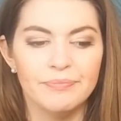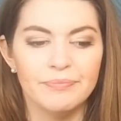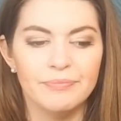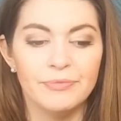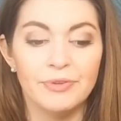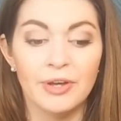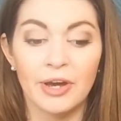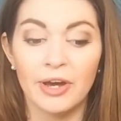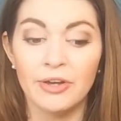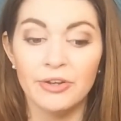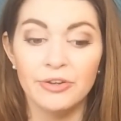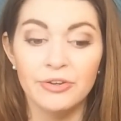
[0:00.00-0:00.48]

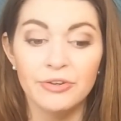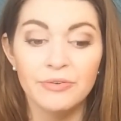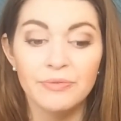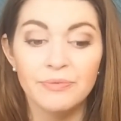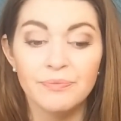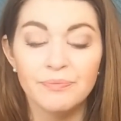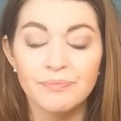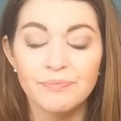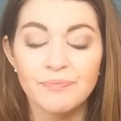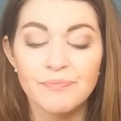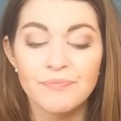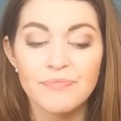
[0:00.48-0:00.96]
done.
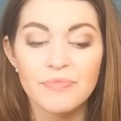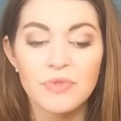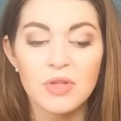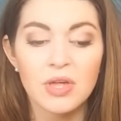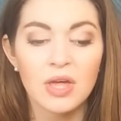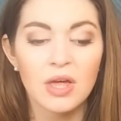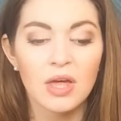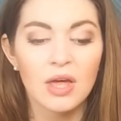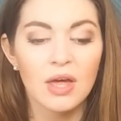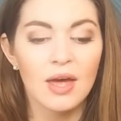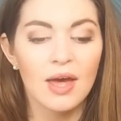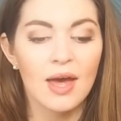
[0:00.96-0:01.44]

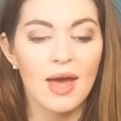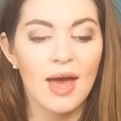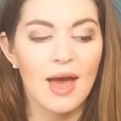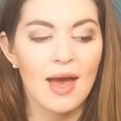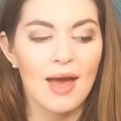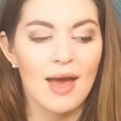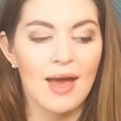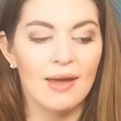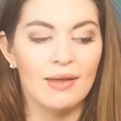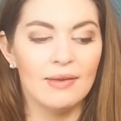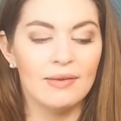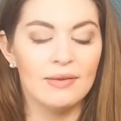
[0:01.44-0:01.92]

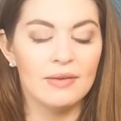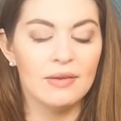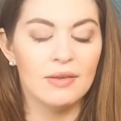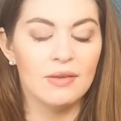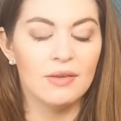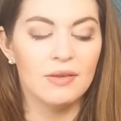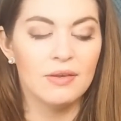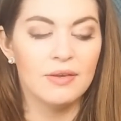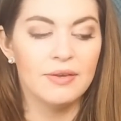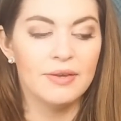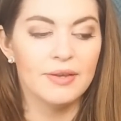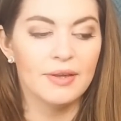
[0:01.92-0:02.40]

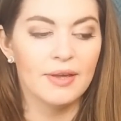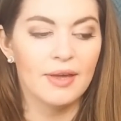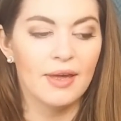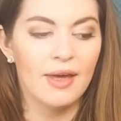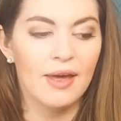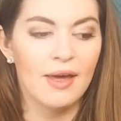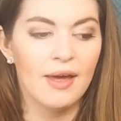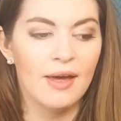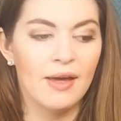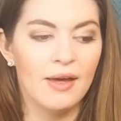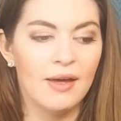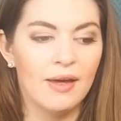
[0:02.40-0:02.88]
And
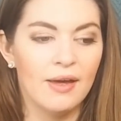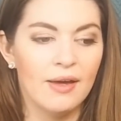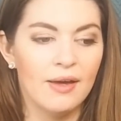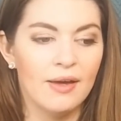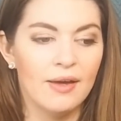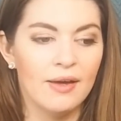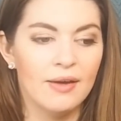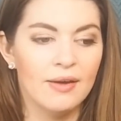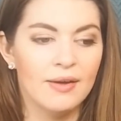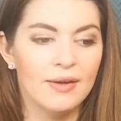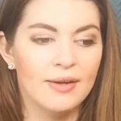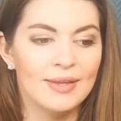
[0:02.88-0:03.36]

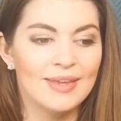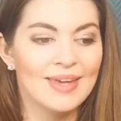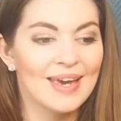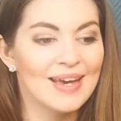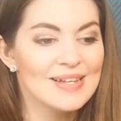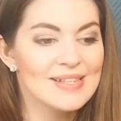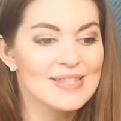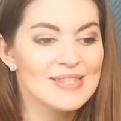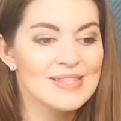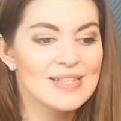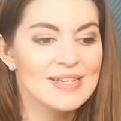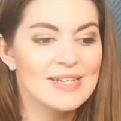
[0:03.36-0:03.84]

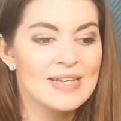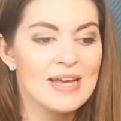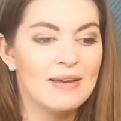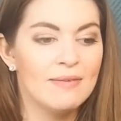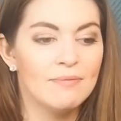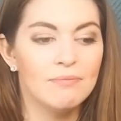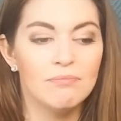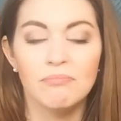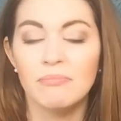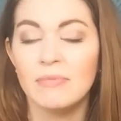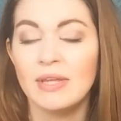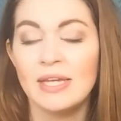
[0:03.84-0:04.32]
yes,
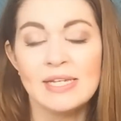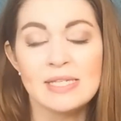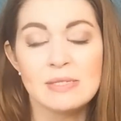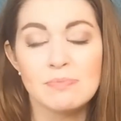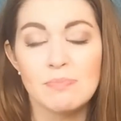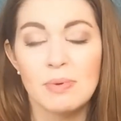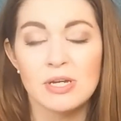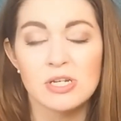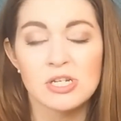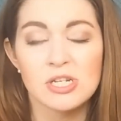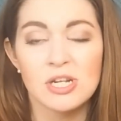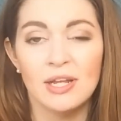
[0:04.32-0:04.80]

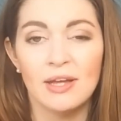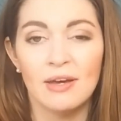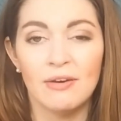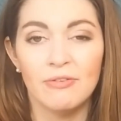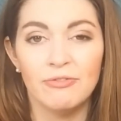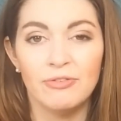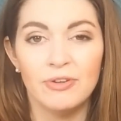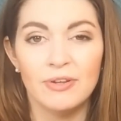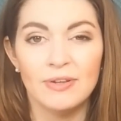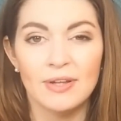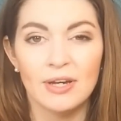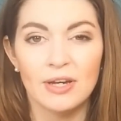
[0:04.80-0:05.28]
especially I
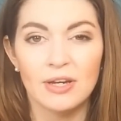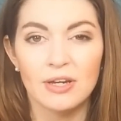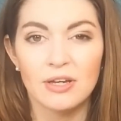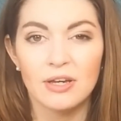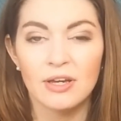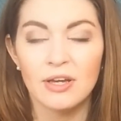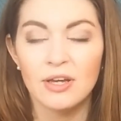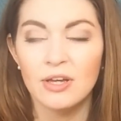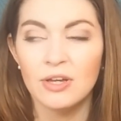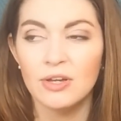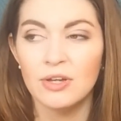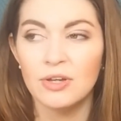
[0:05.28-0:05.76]
feel like
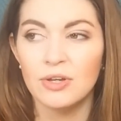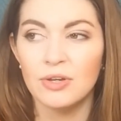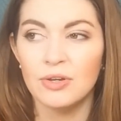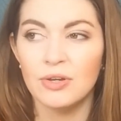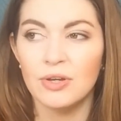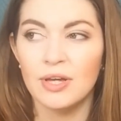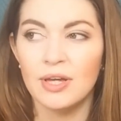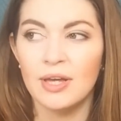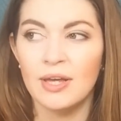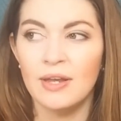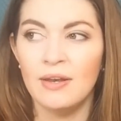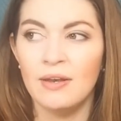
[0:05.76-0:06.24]

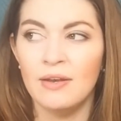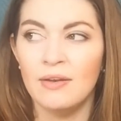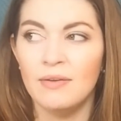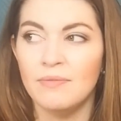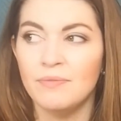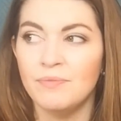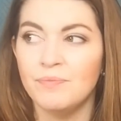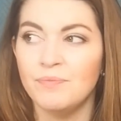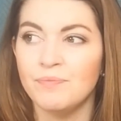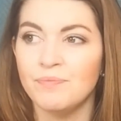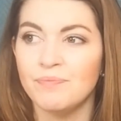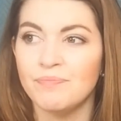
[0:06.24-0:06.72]

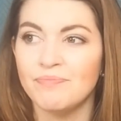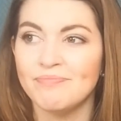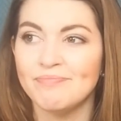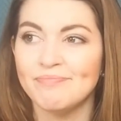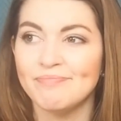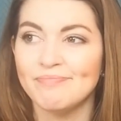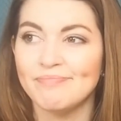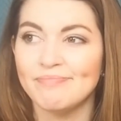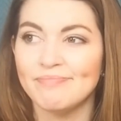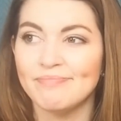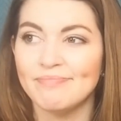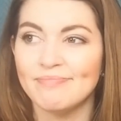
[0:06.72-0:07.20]
in
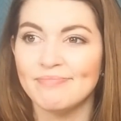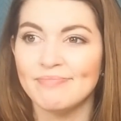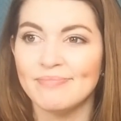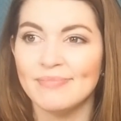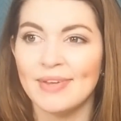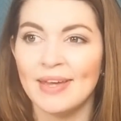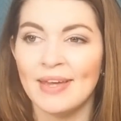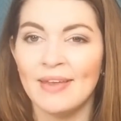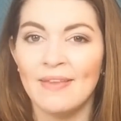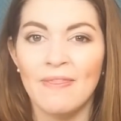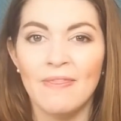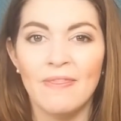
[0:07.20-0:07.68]

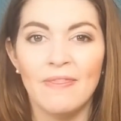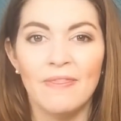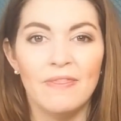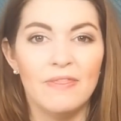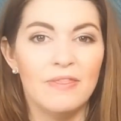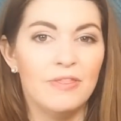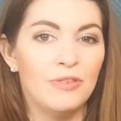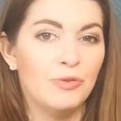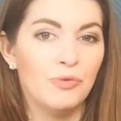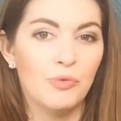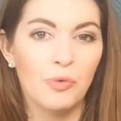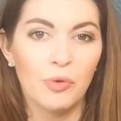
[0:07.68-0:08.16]

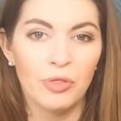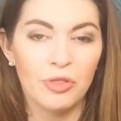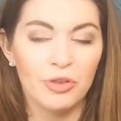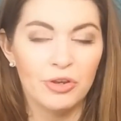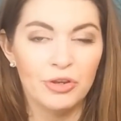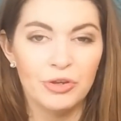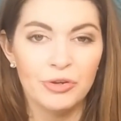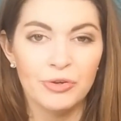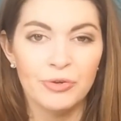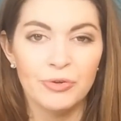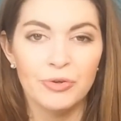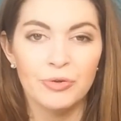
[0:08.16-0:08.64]
Northern
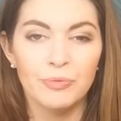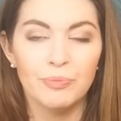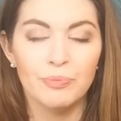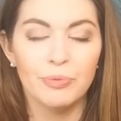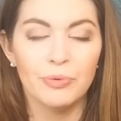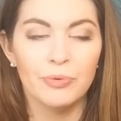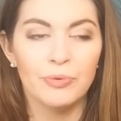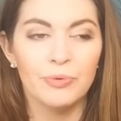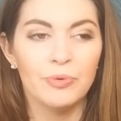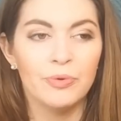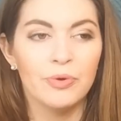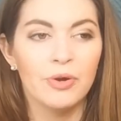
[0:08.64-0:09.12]
Europe
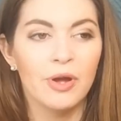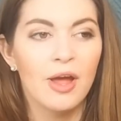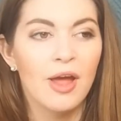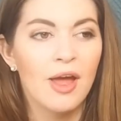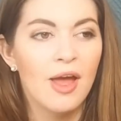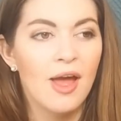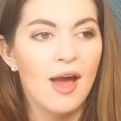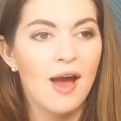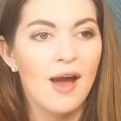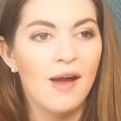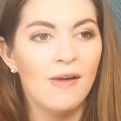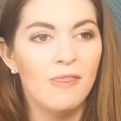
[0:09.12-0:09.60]
or
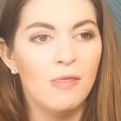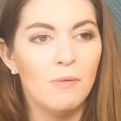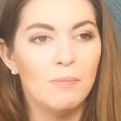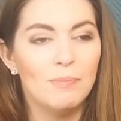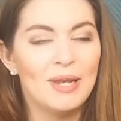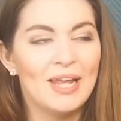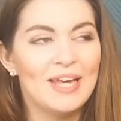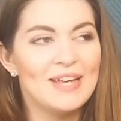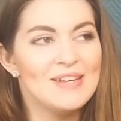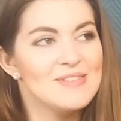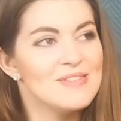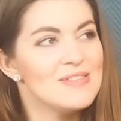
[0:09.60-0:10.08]
other
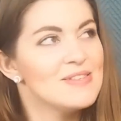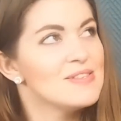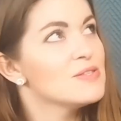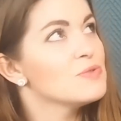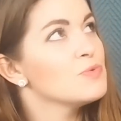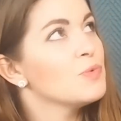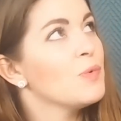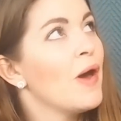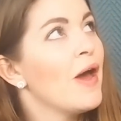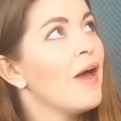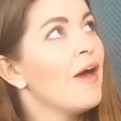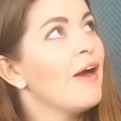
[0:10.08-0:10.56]
places
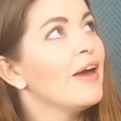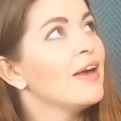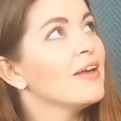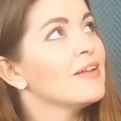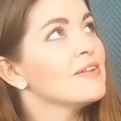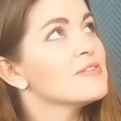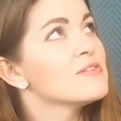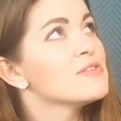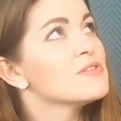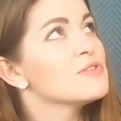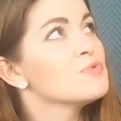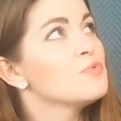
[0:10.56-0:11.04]
where
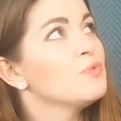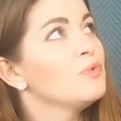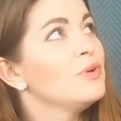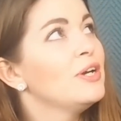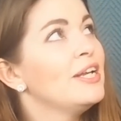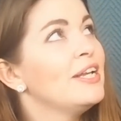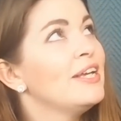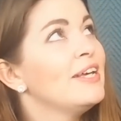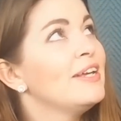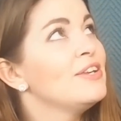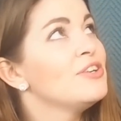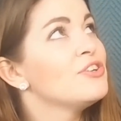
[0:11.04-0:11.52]
it's
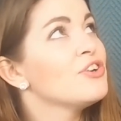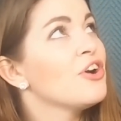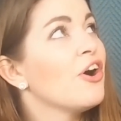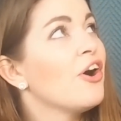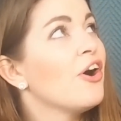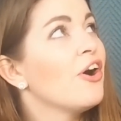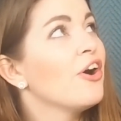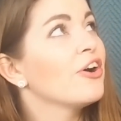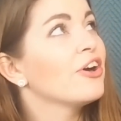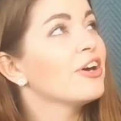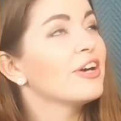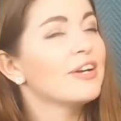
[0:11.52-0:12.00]
really
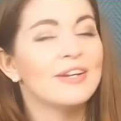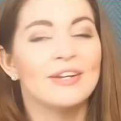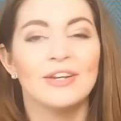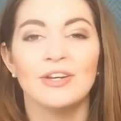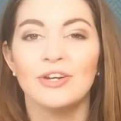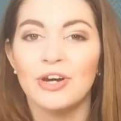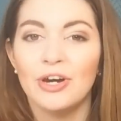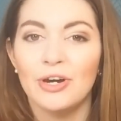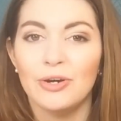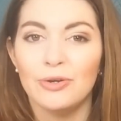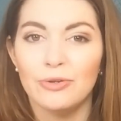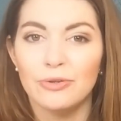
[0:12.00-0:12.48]
dark and
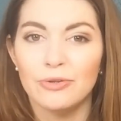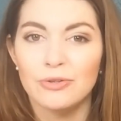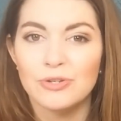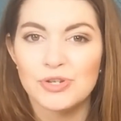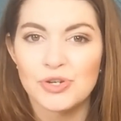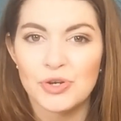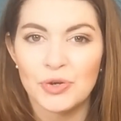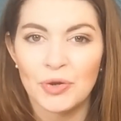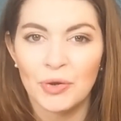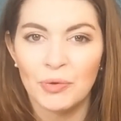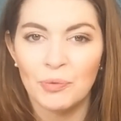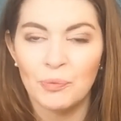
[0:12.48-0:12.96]
cold
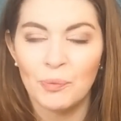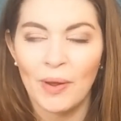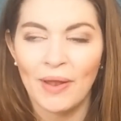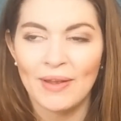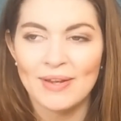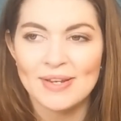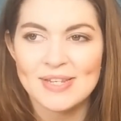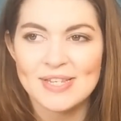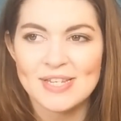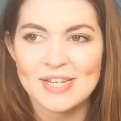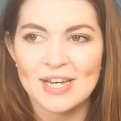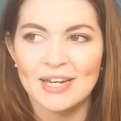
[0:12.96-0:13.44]
during
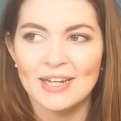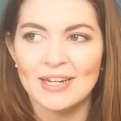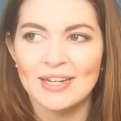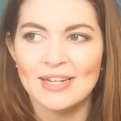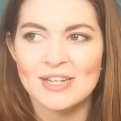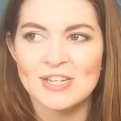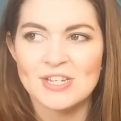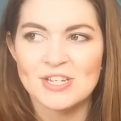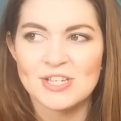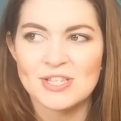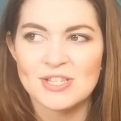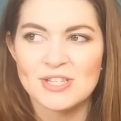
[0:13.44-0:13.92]
winter,
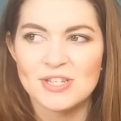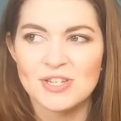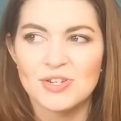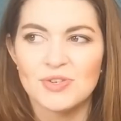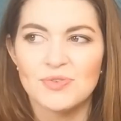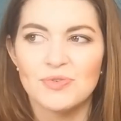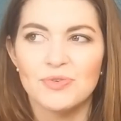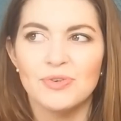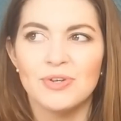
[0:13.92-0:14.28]
it just